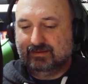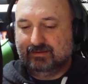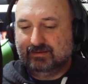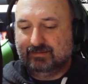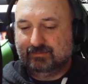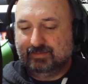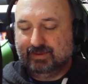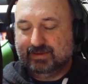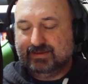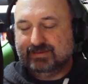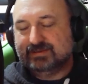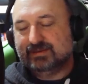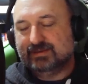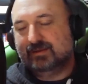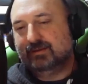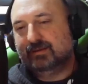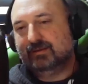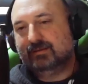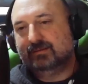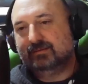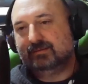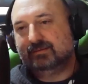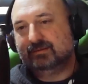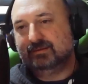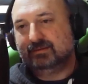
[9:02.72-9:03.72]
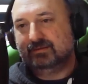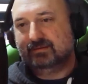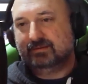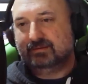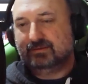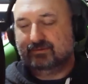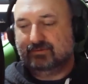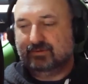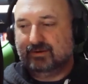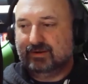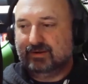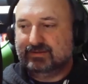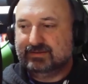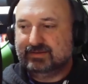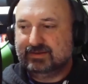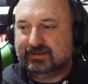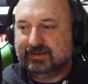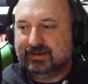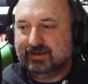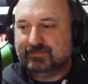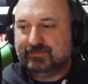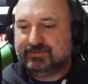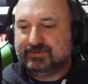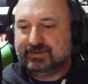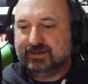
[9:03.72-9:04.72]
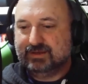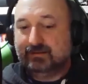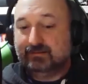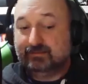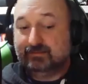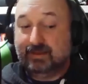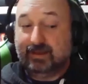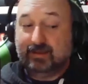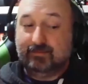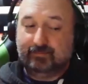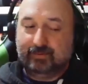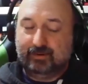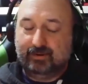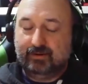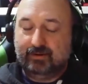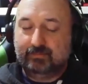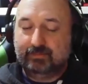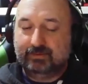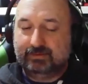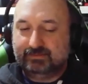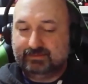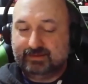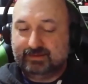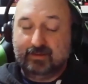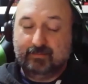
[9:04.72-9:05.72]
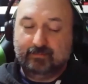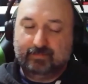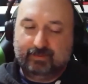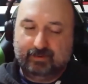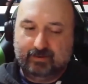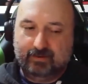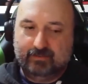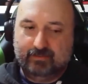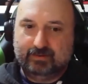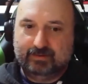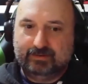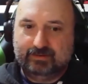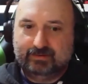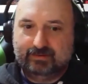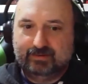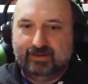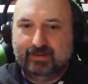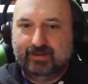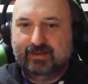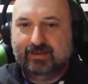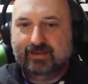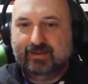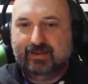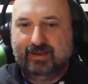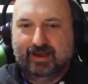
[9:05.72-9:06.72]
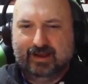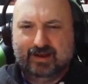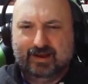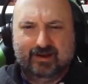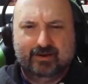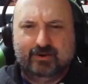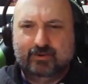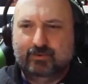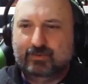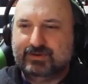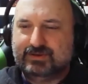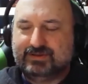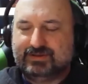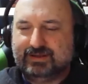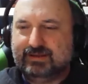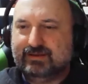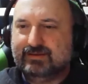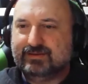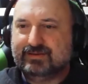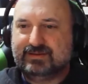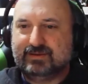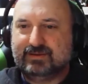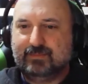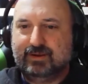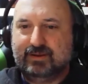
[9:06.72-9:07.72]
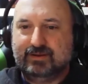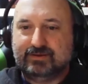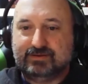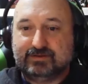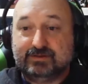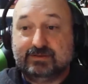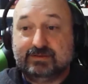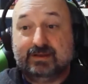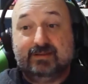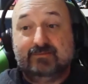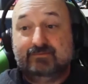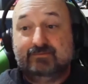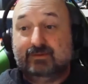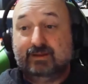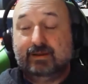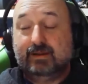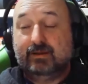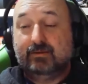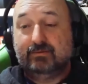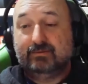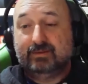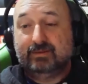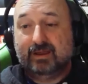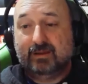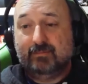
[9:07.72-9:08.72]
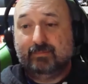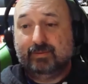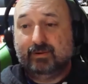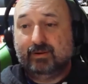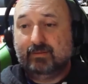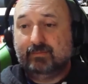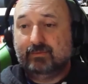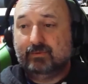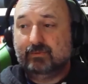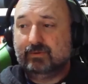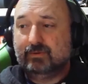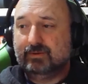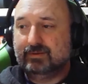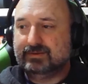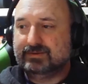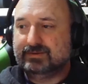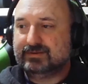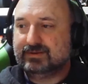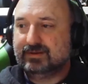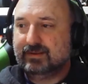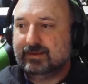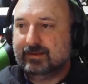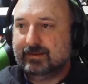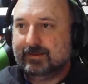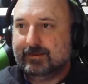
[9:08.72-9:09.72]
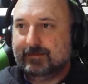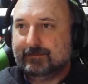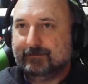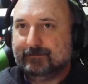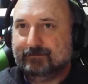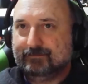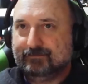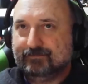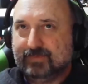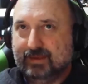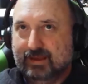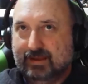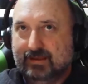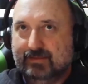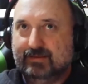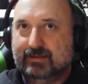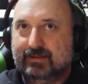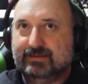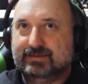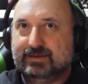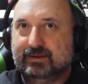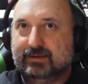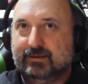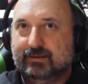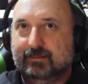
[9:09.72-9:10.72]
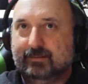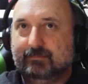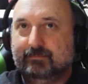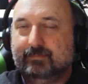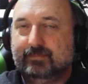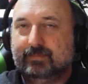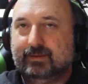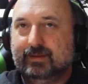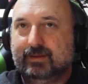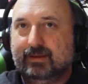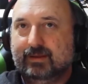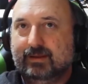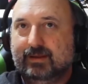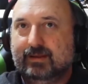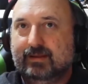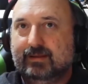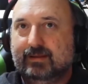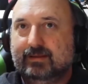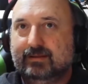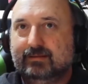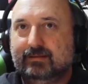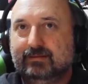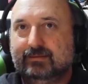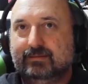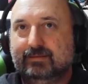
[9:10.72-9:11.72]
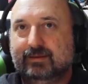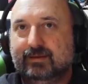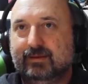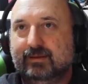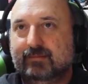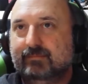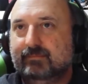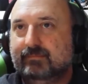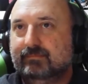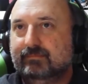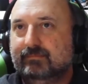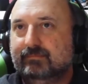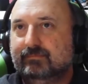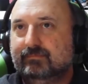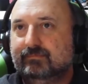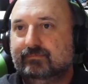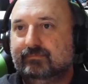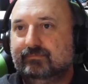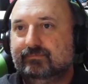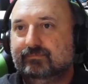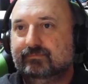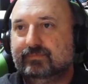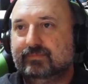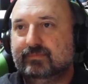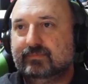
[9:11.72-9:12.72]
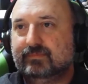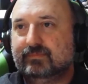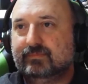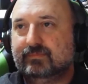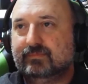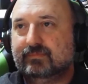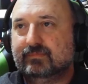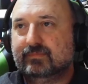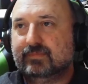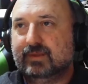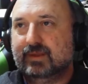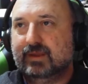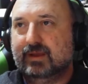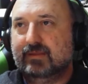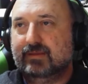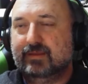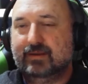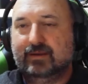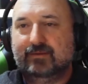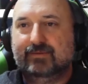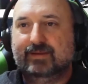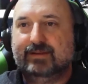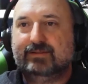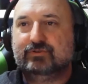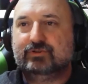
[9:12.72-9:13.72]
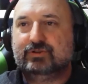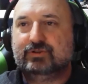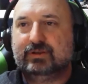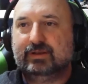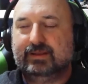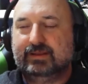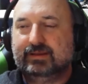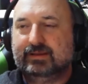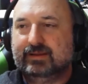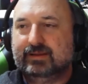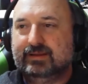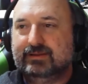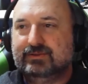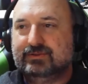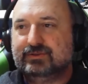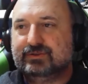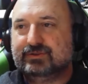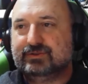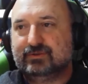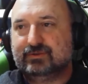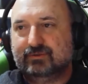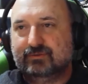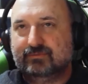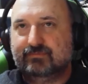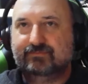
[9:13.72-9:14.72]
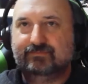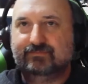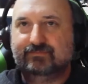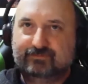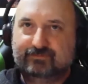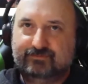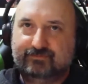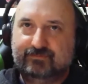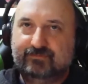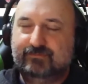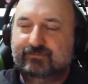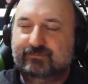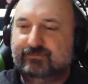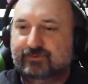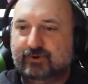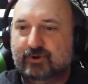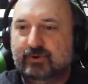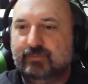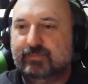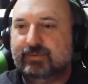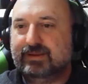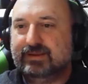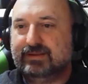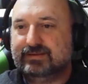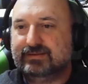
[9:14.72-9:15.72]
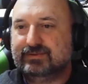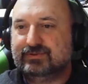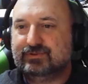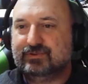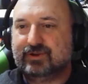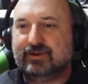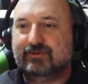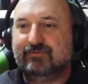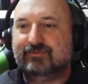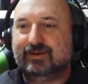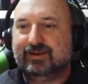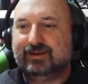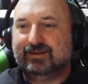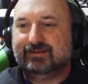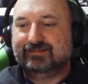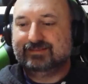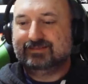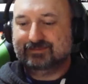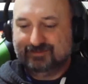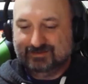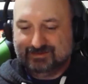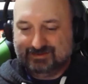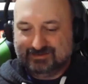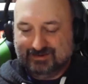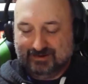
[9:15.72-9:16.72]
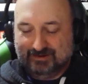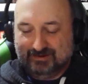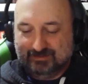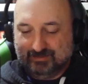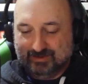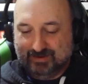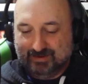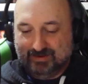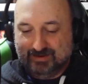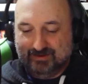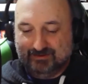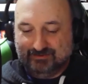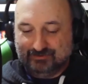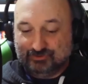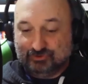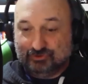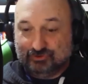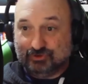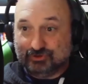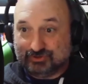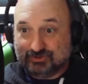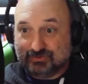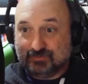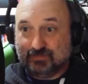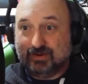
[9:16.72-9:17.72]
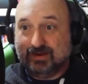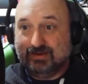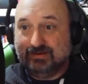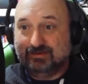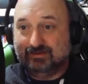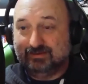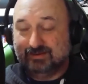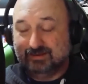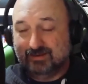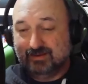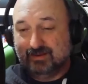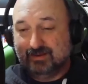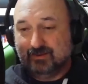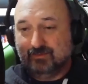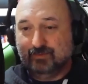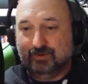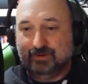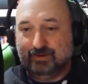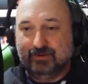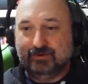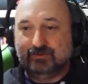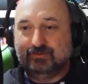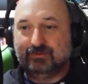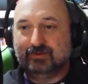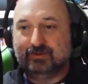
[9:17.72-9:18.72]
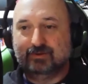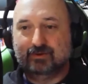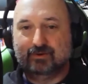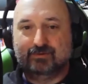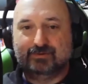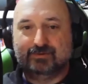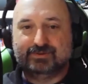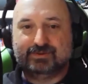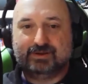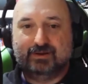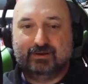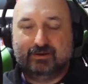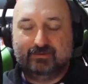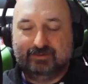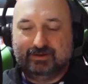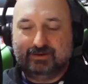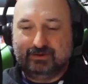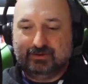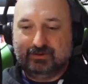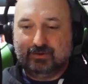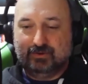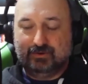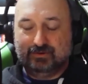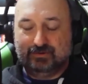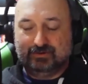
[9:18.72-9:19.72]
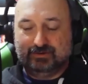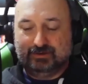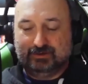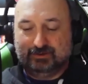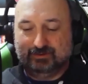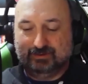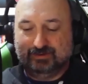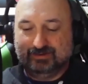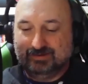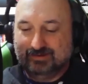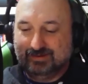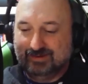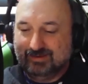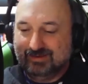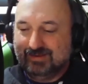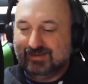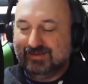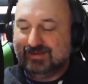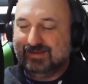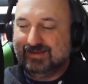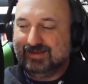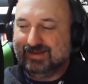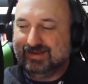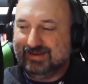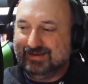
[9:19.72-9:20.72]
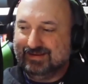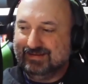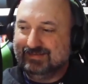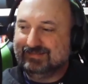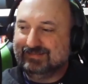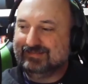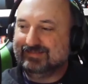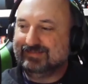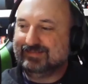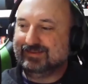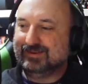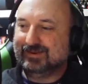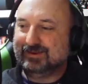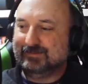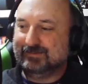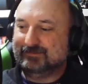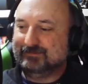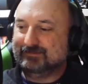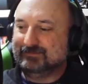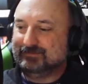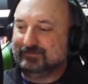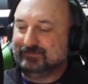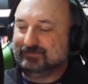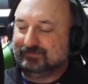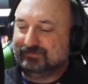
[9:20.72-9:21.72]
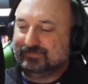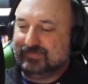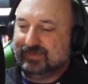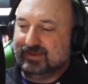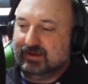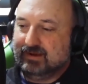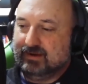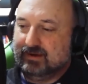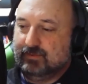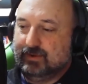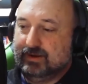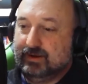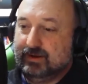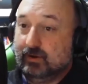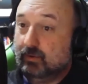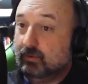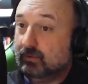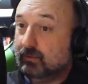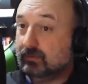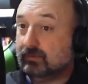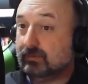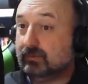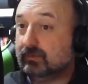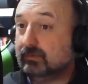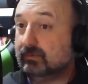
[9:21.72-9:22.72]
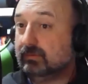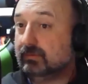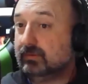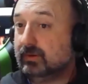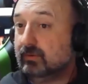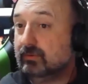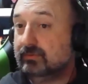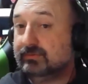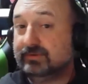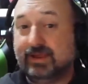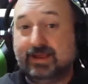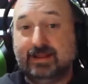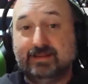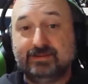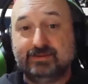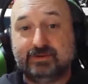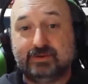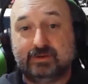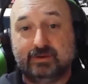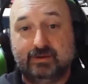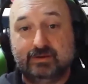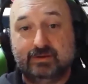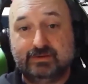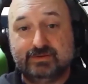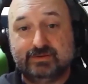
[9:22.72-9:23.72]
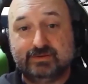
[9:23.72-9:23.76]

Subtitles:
Peter Hearn, the writer, he kept saying, Dan Palmer. And I'd always think of someone else, because I didn't really know who Dan Palmer was at that time, and then eventually he just sort of threw me his showreel under my nose just when we knew that Lawrence Harvey couldn't do it, and I went, oh, Dan's good.